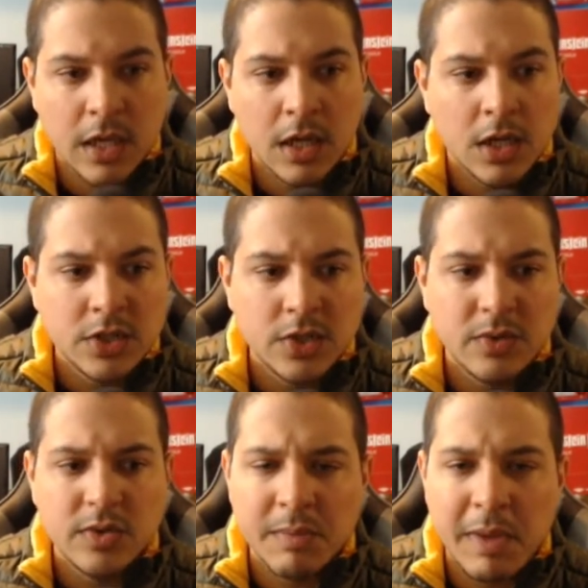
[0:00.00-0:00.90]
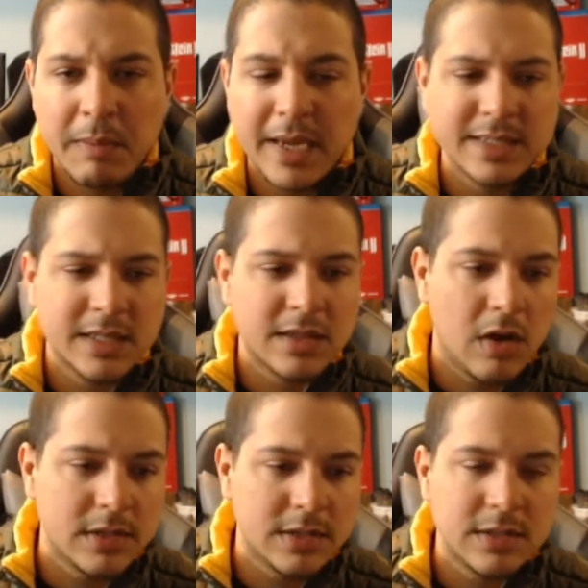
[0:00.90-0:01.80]
So those are my basic
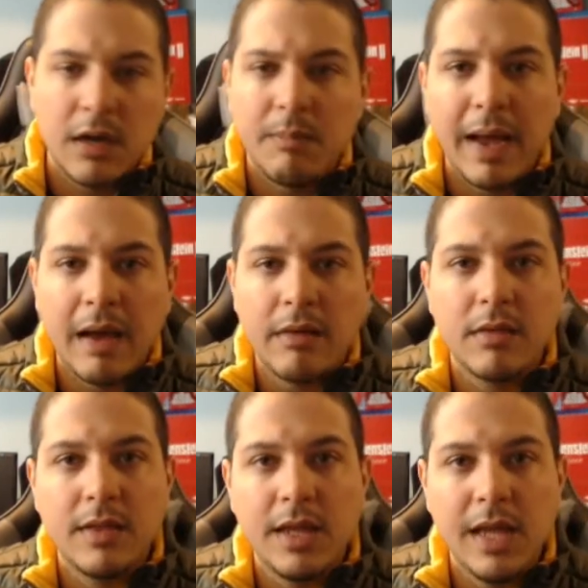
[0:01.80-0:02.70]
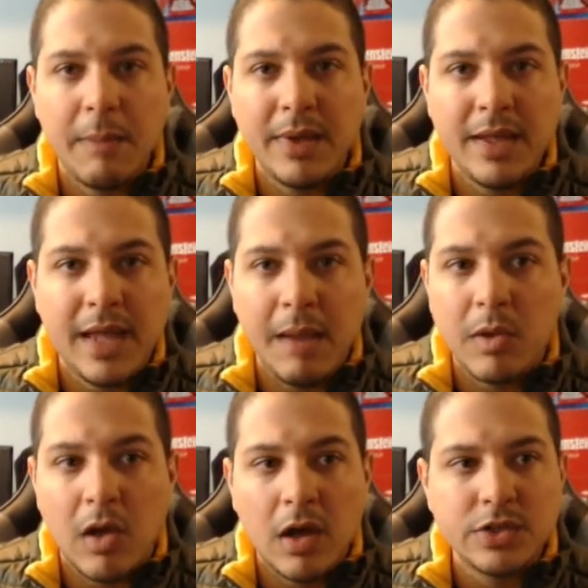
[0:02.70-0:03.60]
thoughts about the Epic Game
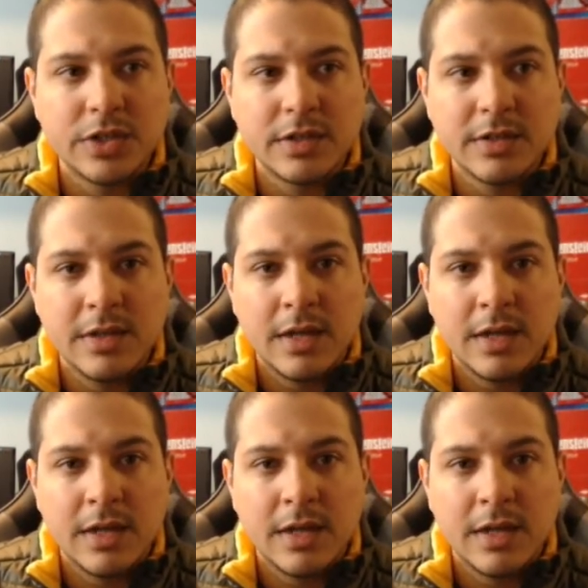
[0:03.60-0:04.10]
Launcher.